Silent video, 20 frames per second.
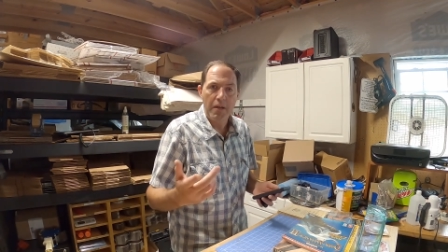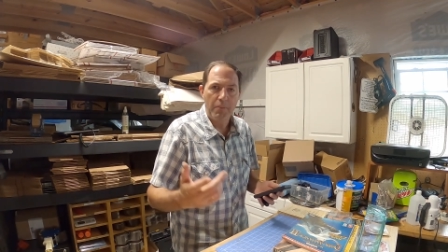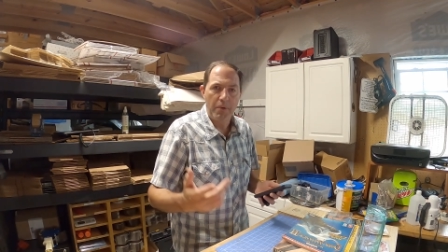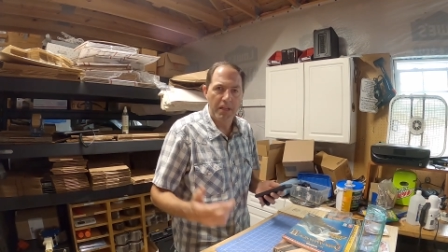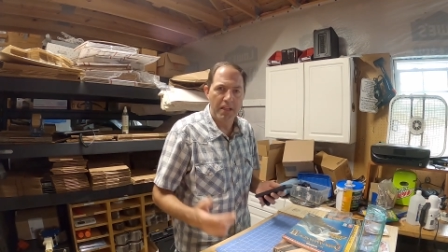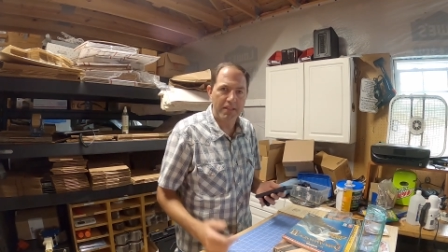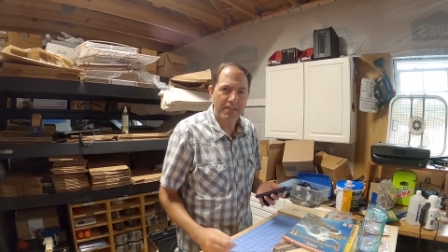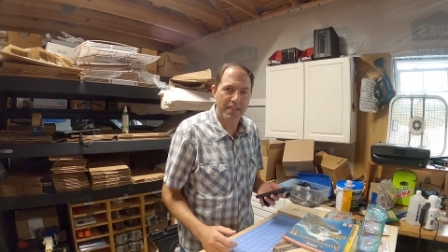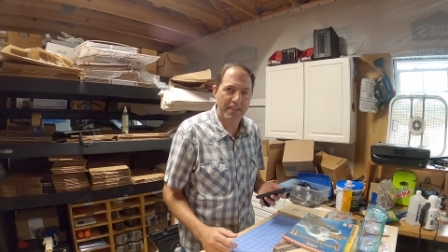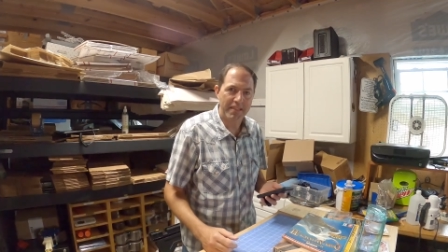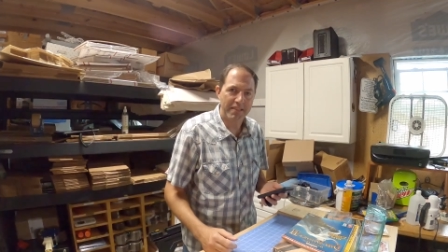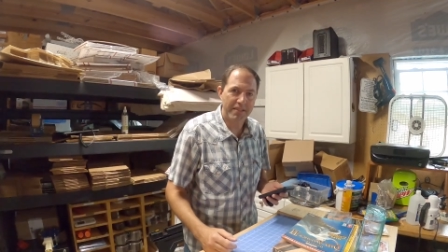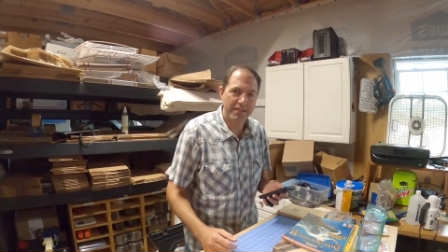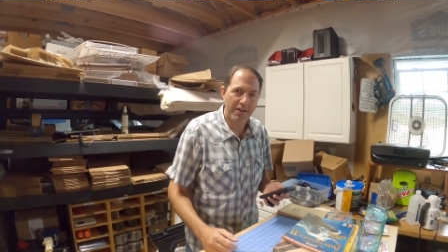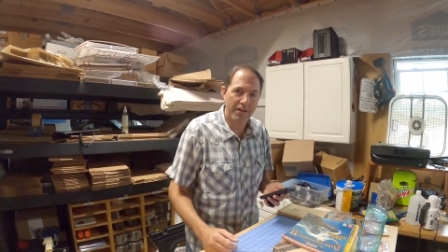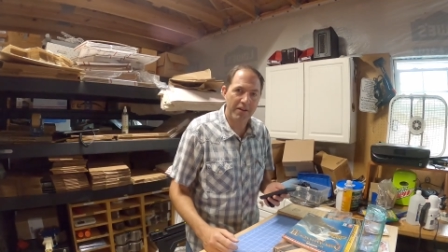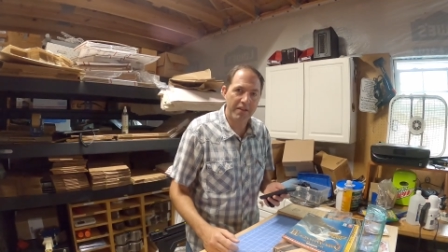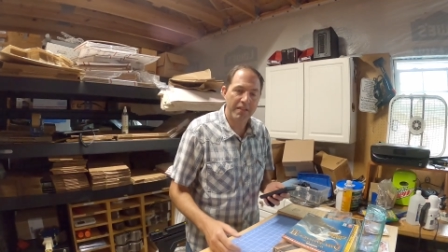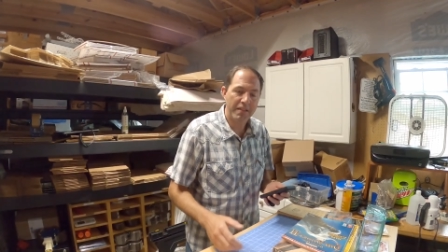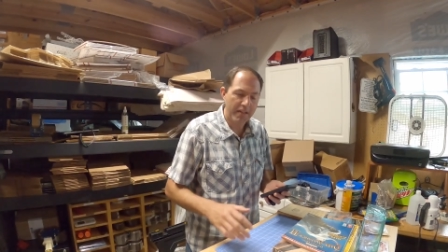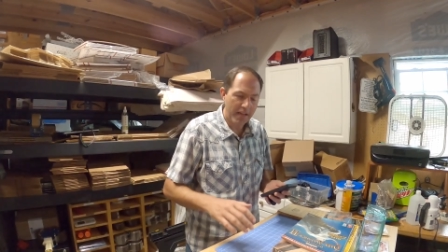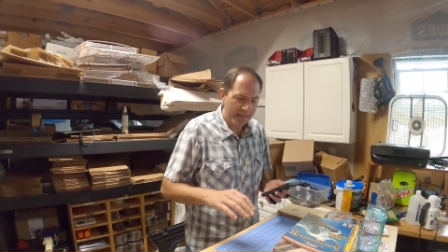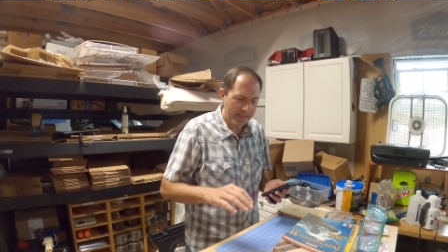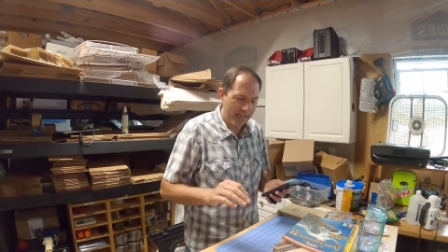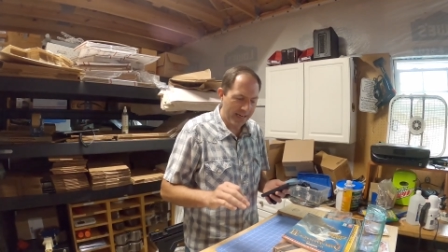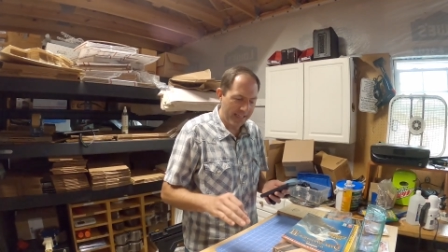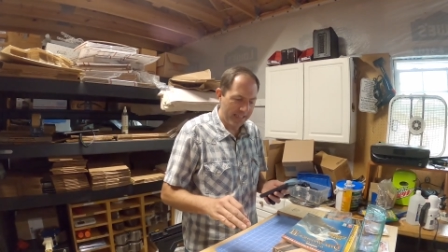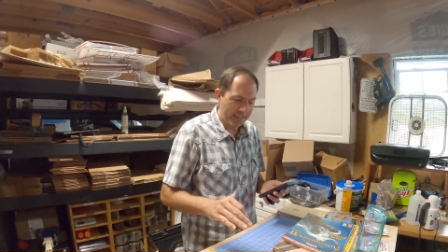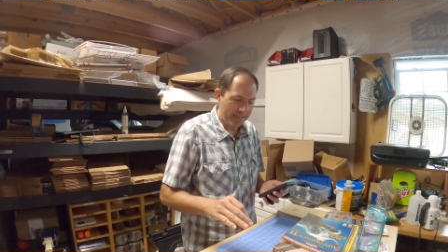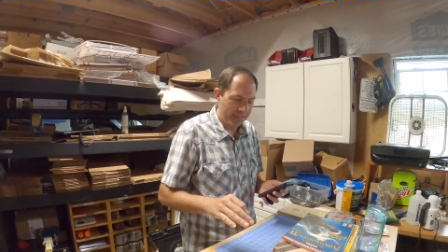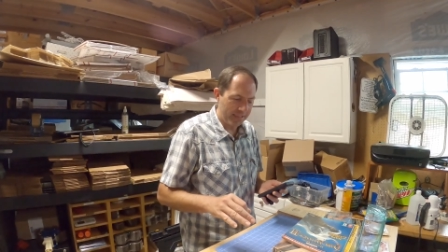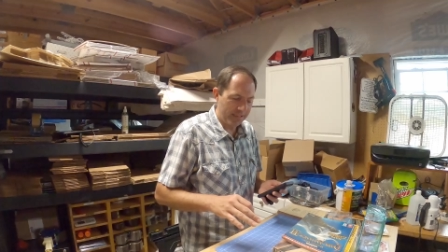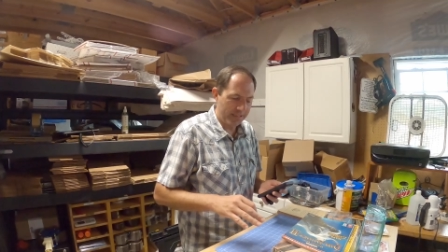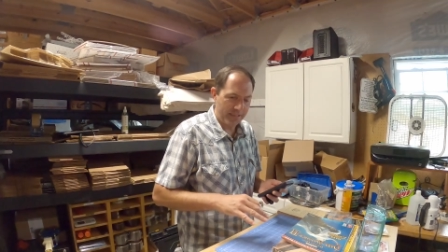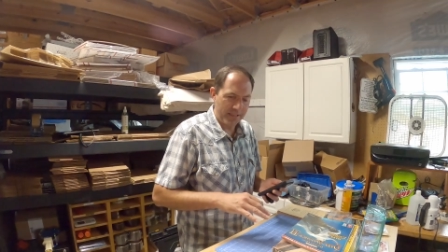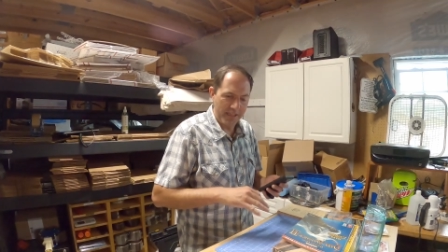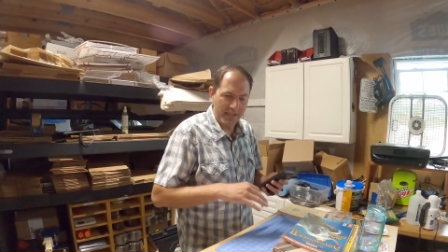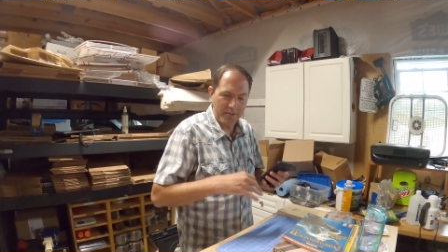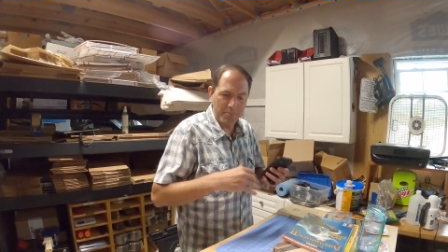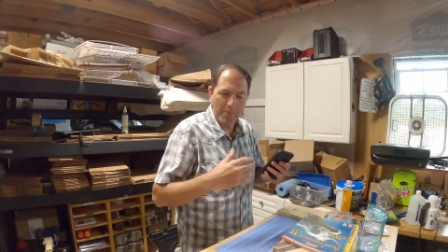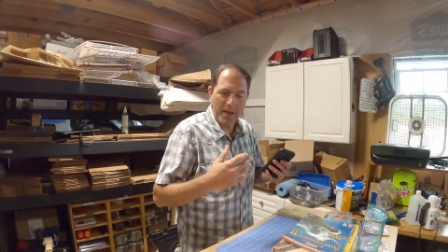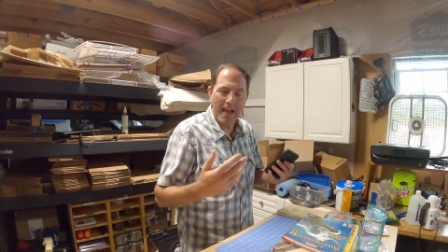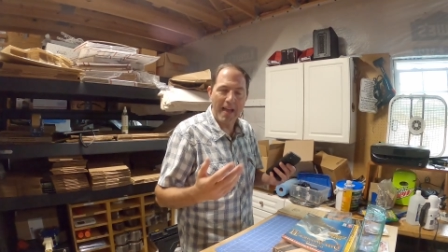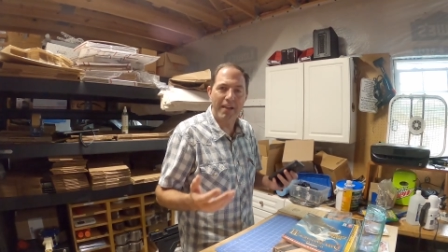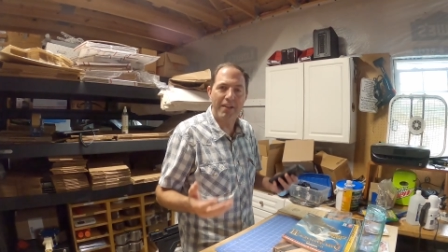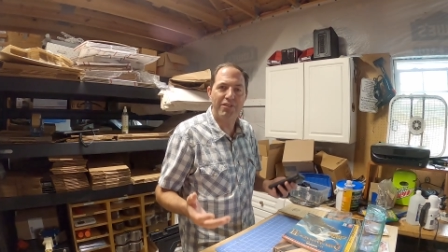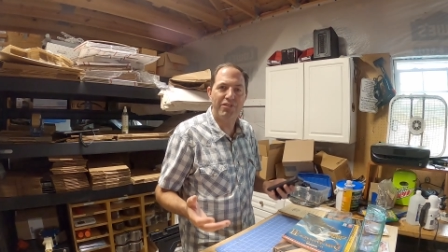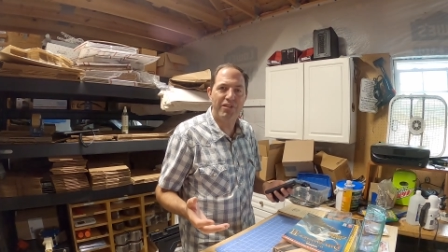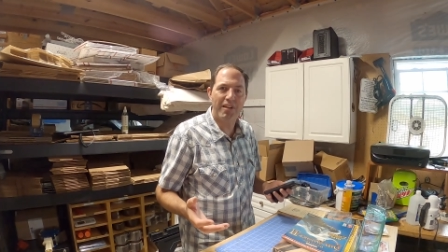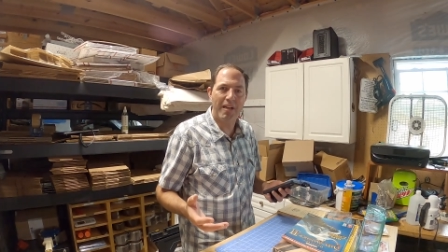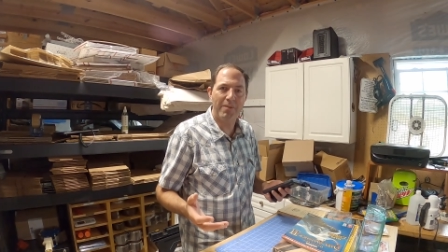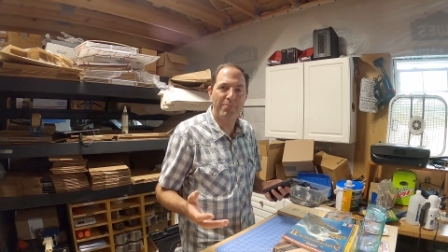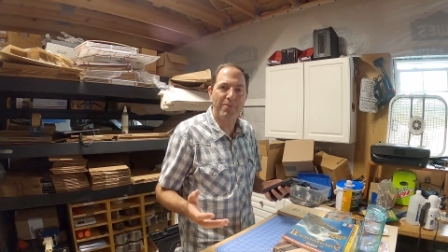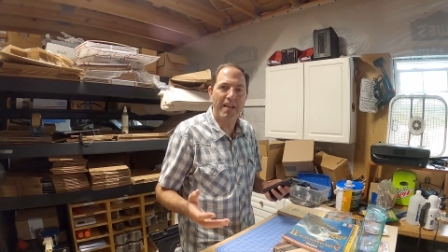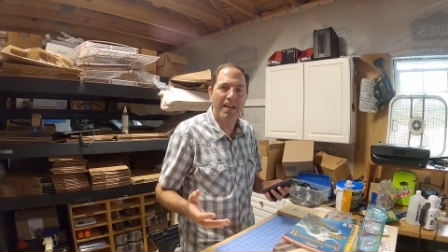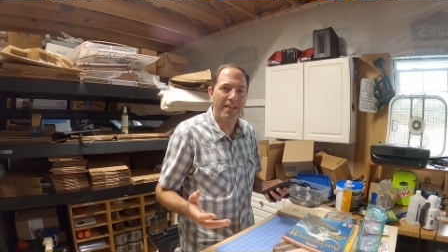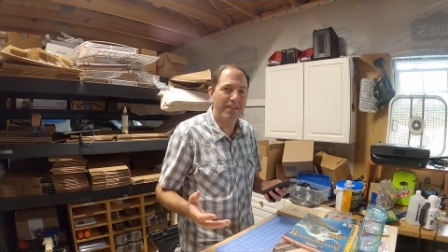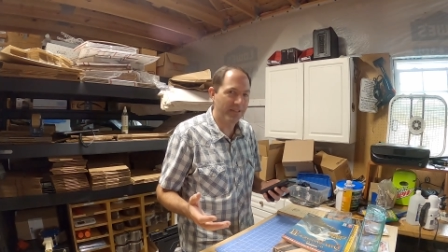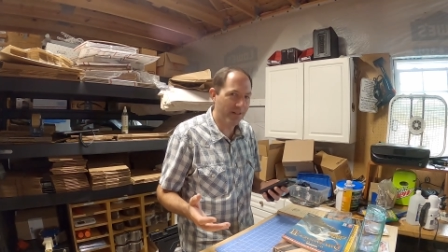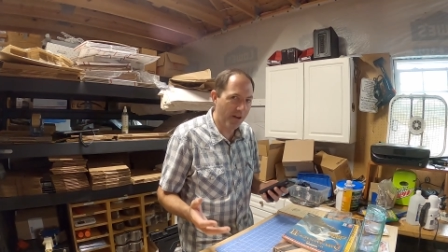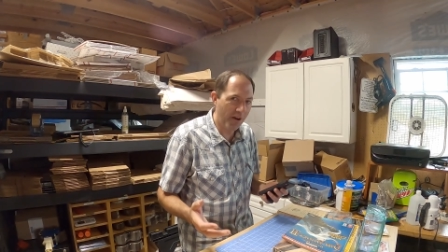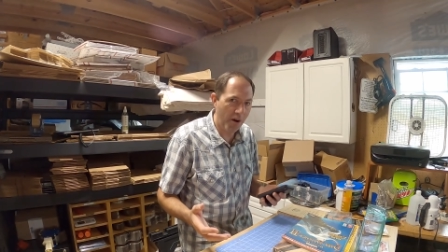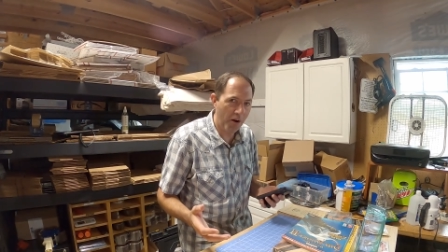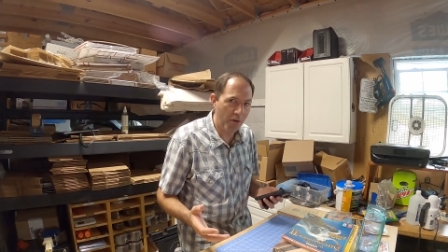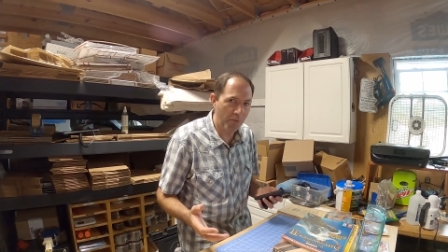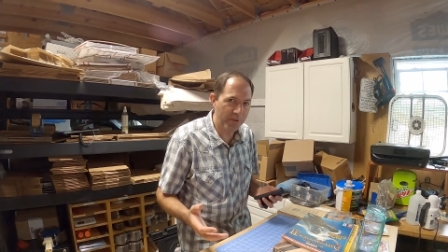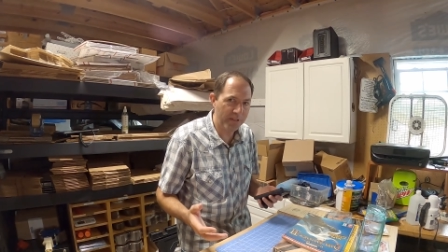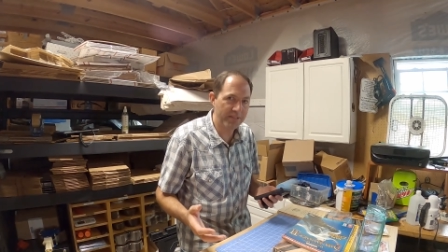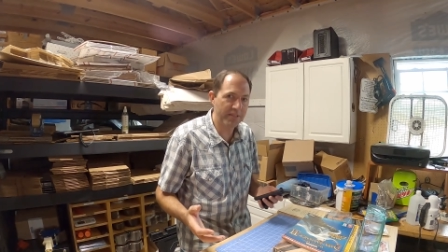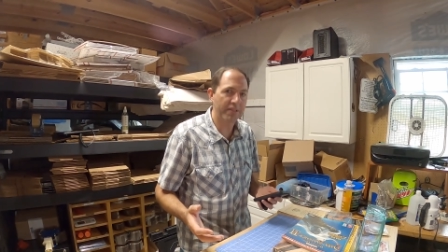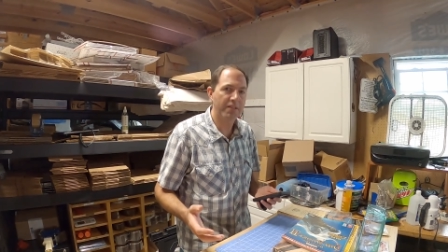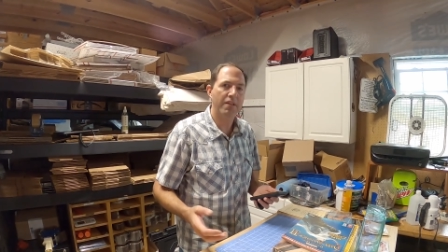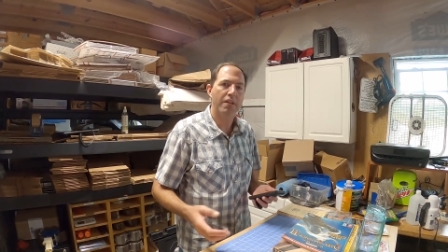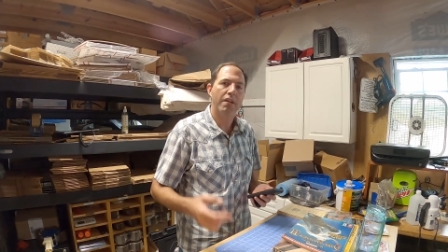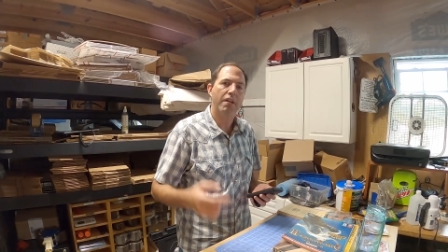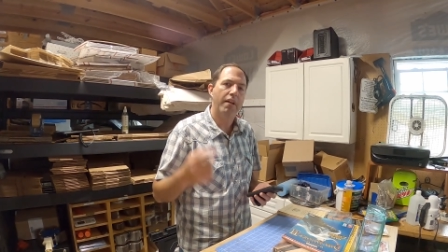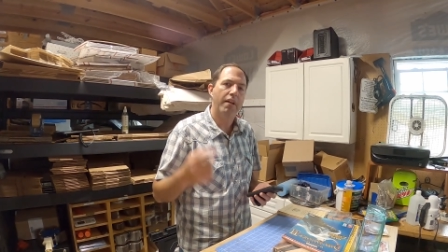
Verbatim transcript: But let's get started. I gotta get these things packaged up, as always,